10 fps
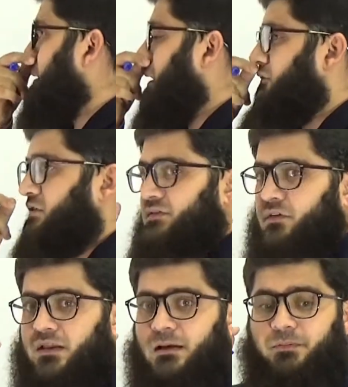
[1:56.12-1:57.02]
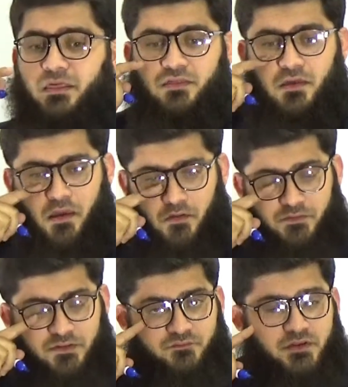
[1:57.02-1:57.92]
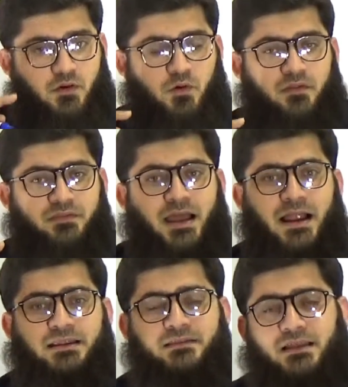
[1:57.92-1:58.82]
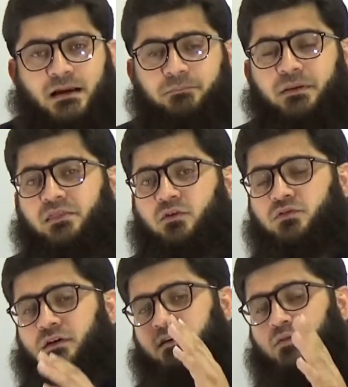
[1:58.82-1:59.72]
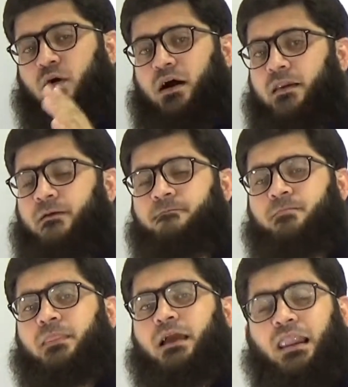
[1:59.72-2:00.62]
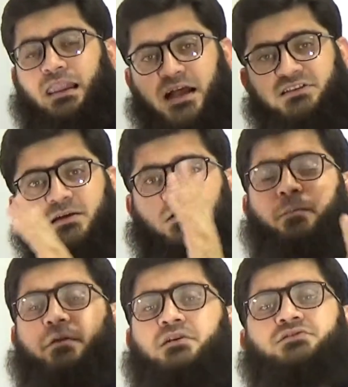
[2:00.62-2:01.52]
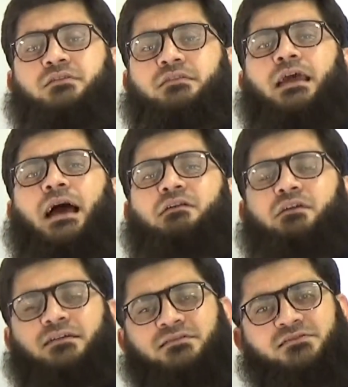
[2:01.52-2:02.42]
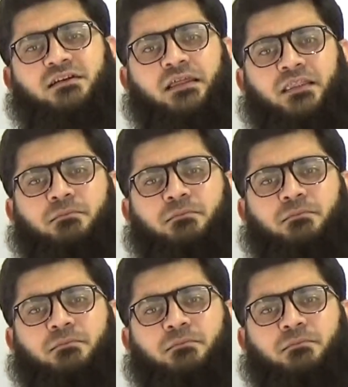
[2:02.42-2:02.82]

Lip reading: First of all, companies, we know that the companies, those who are a large cap corporation, they have existed in the